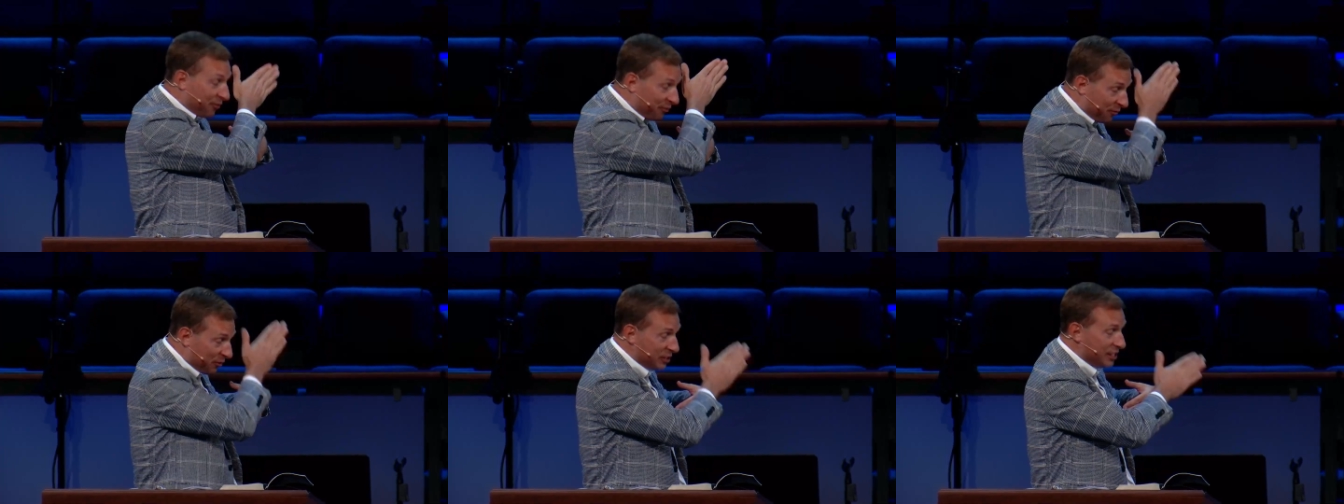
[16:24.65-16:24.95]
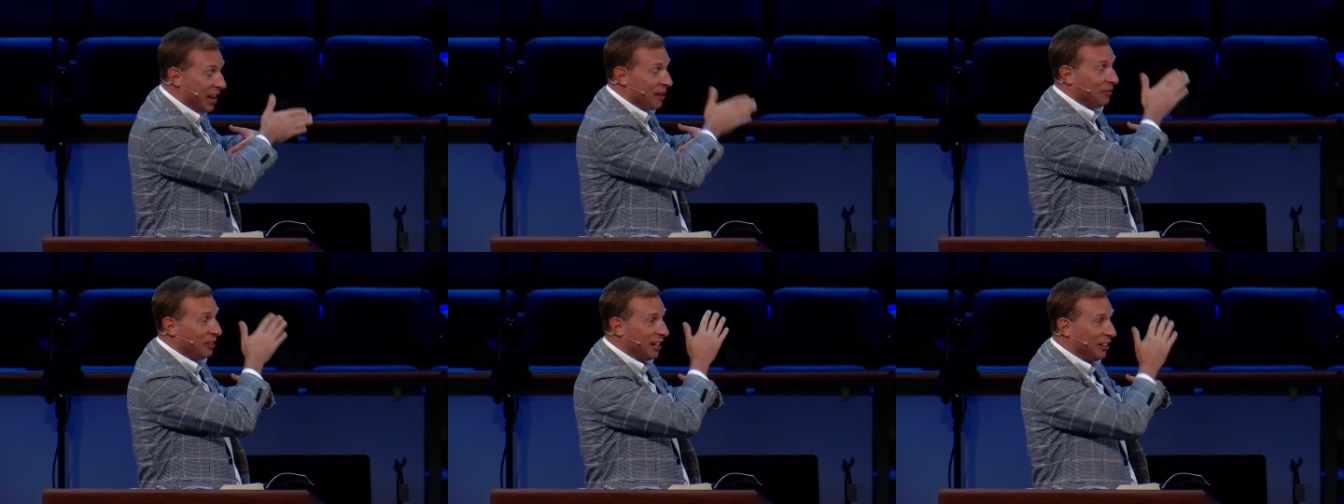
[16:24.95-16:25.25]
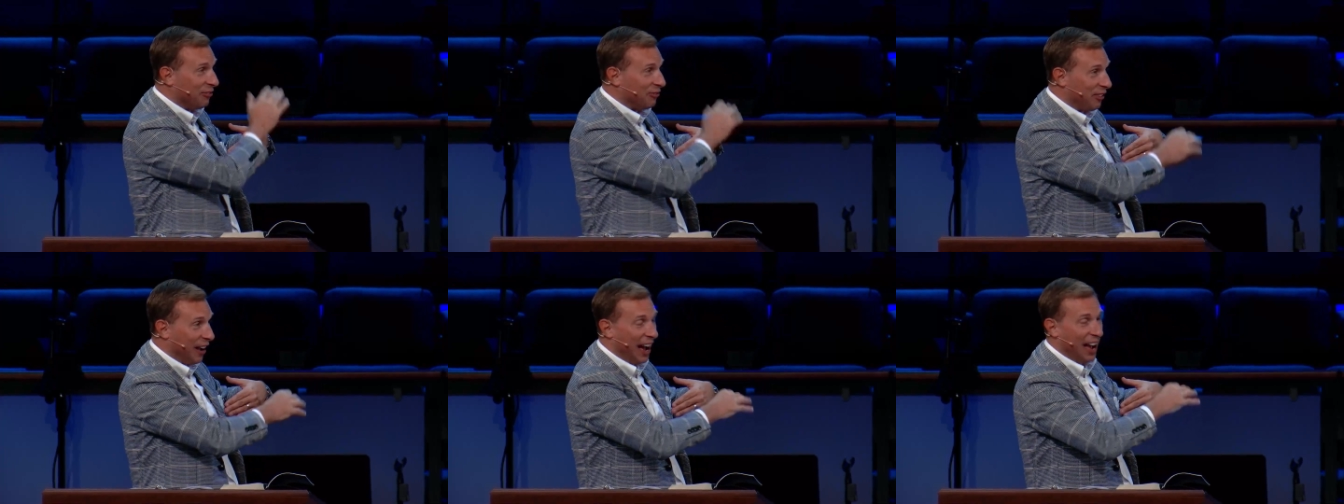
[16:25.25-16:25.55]

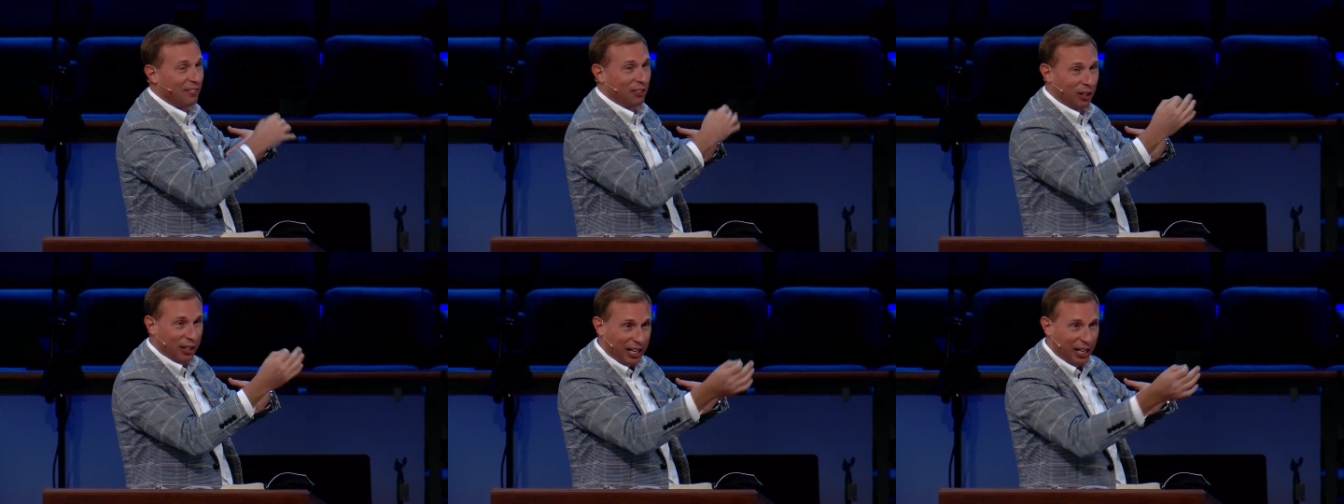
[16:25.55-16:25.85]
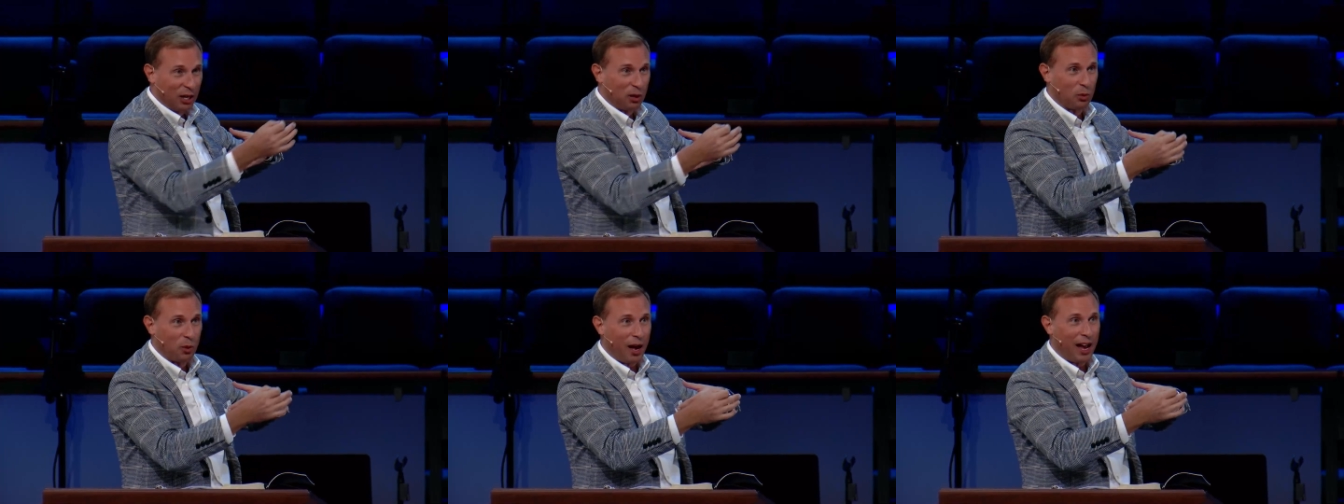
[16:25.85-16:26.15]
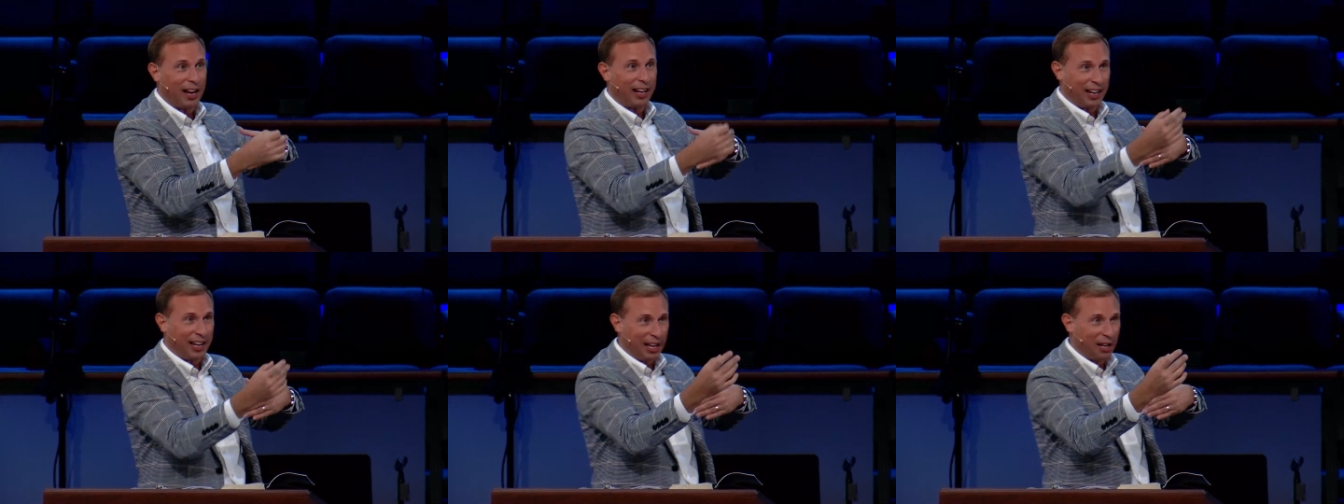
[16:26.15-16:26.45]
75, I'll get it
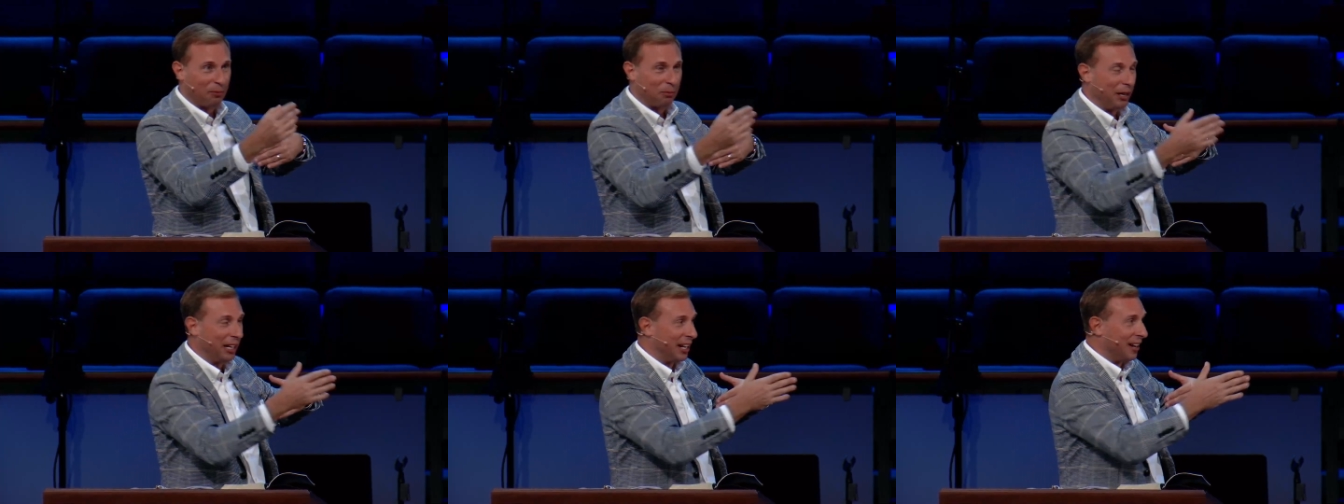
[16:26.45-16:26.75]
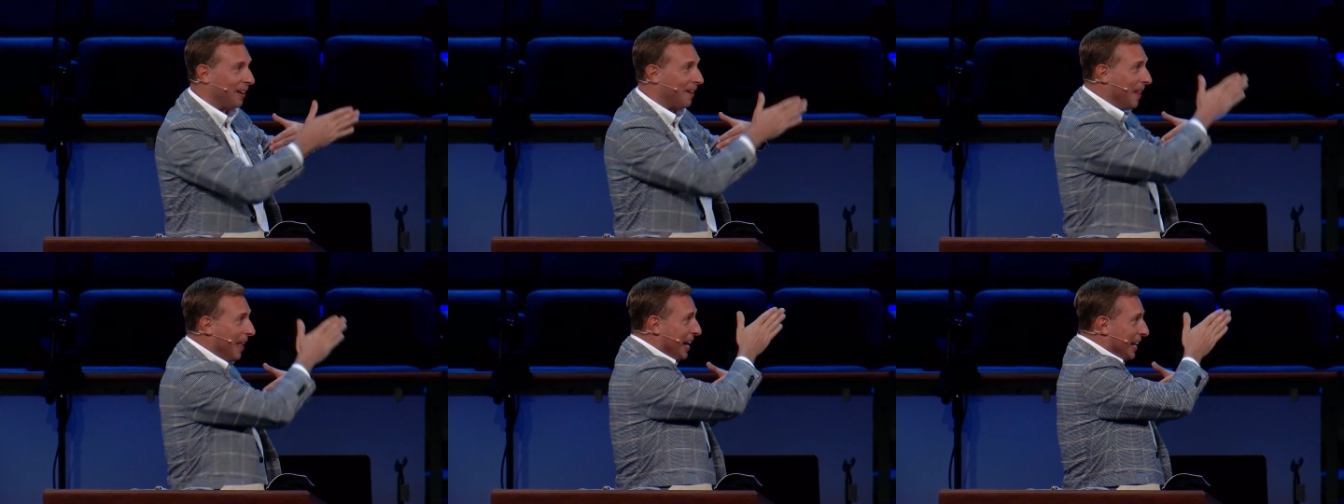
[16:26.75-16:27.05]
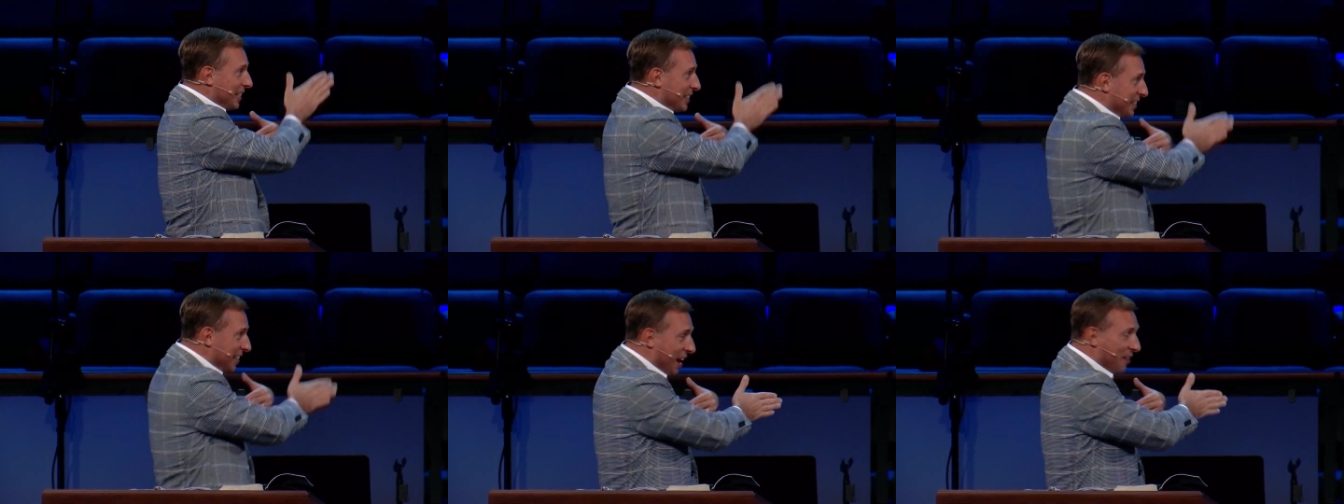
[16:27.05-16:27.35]
right, help me here,
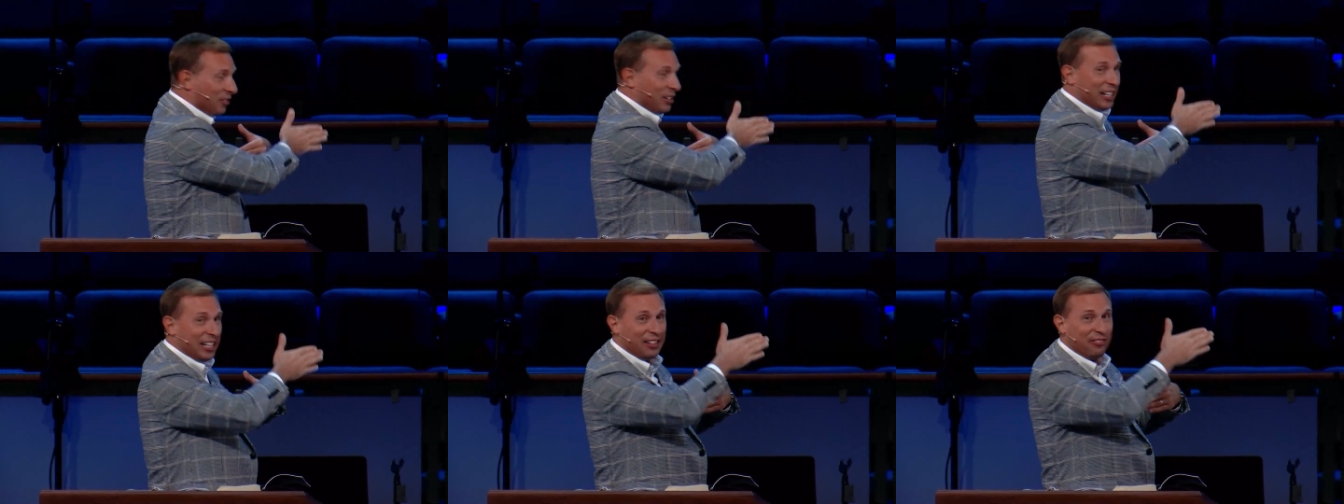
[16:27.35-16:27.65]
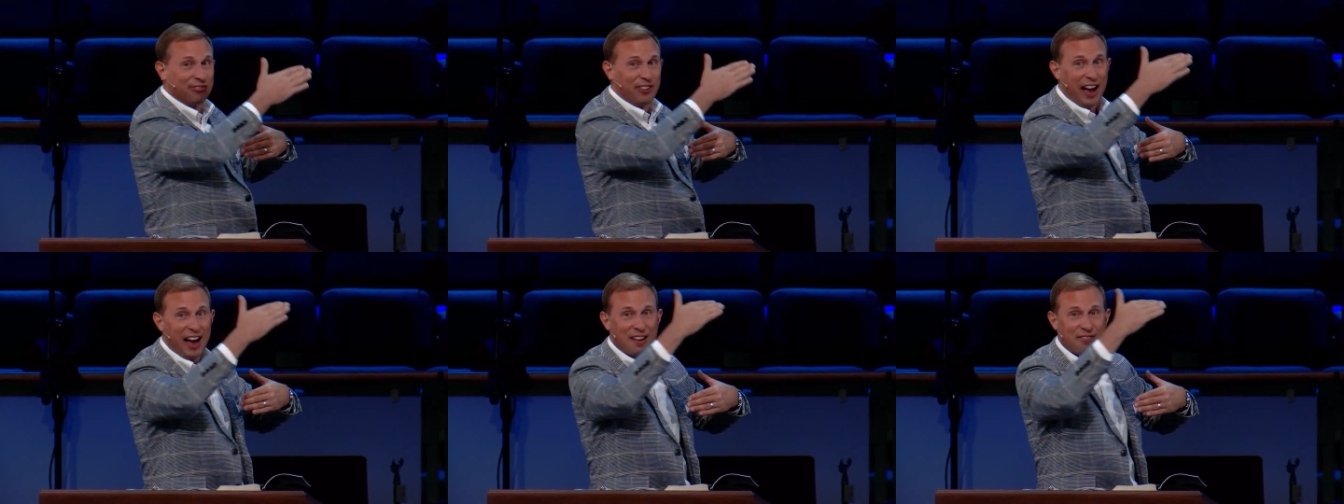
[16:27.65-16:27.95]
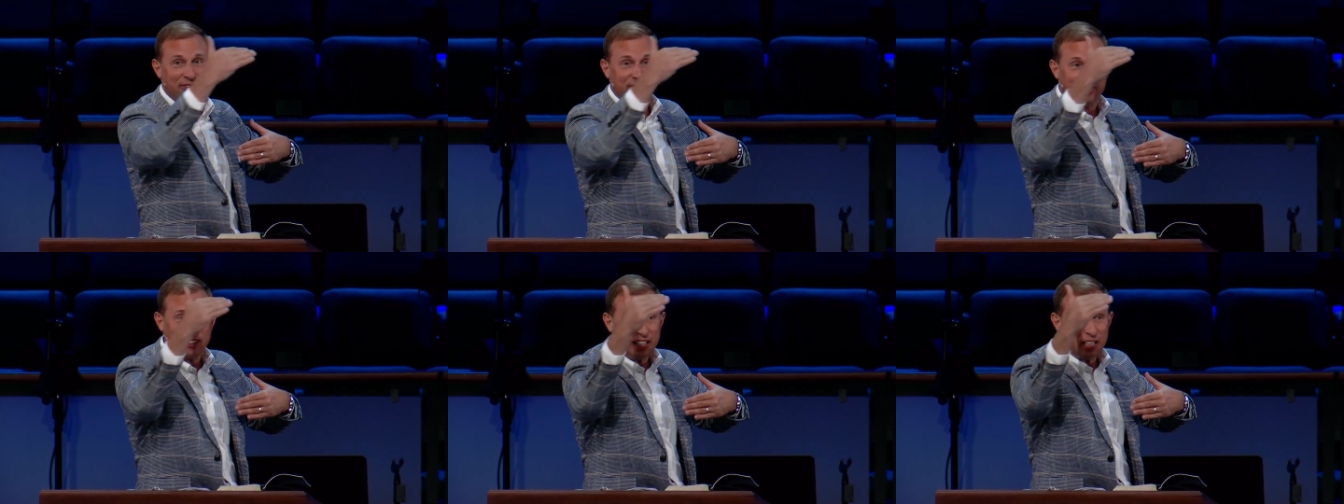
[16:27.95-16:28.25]
75
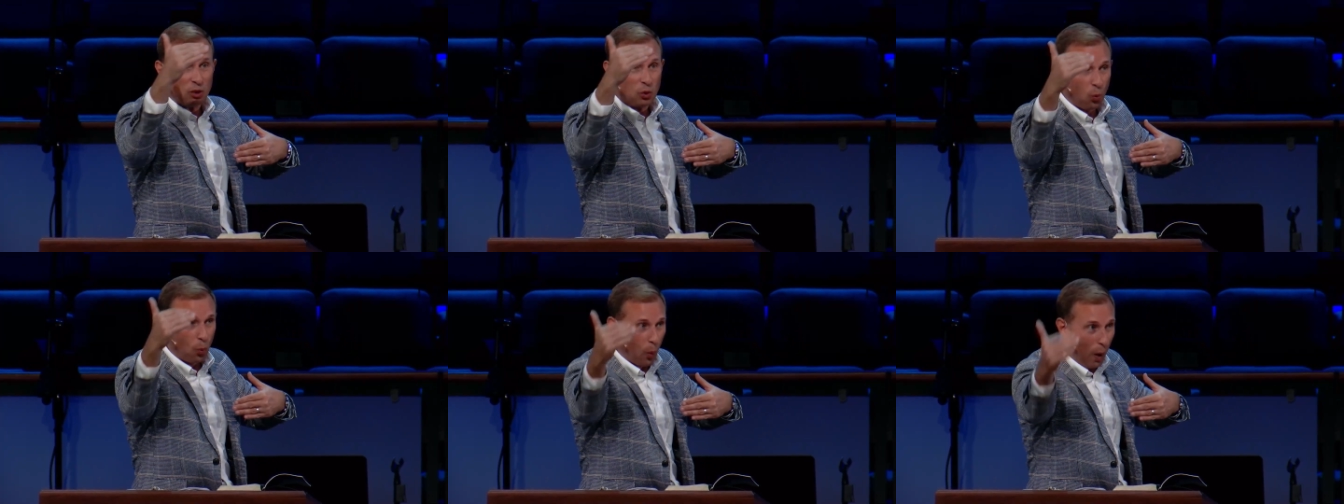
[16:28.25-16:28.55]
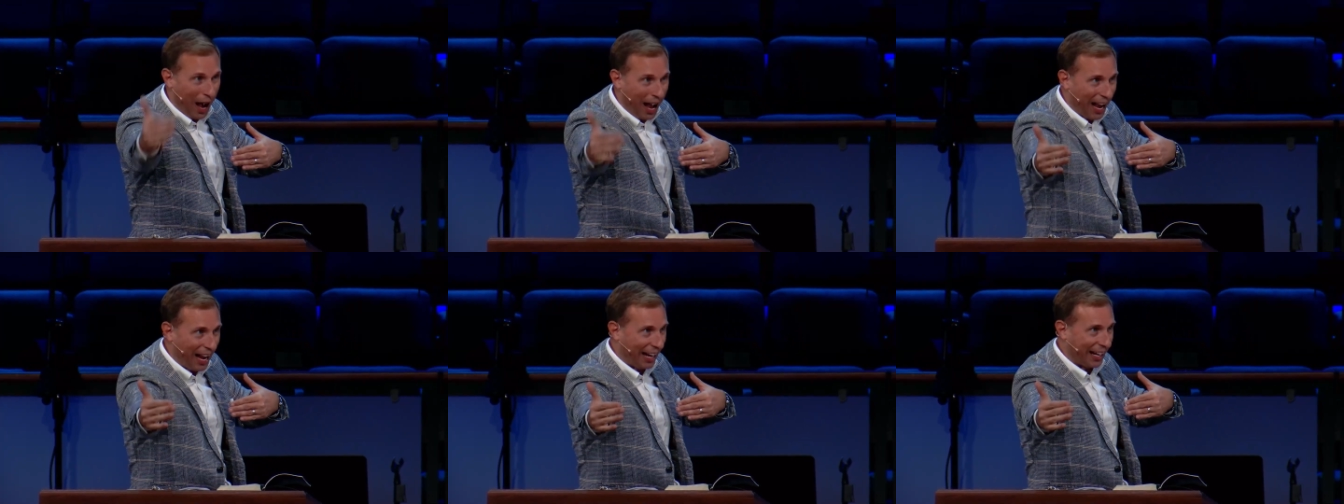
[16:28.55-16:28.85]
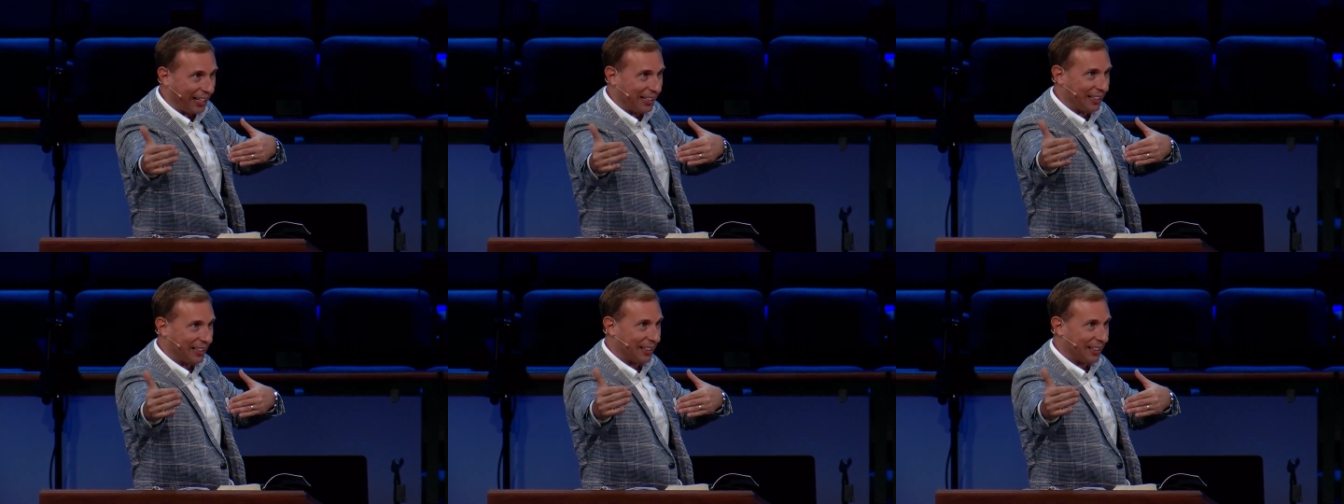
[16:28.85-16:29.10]
feet wide.